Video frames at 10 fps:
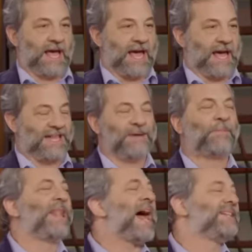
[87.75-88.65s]
and the
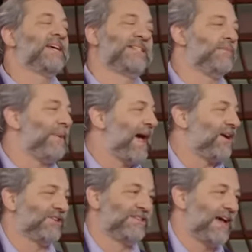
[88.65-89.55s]
plot doesn't
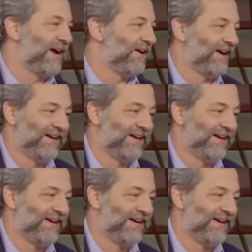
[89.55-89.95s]
matter, Sarah.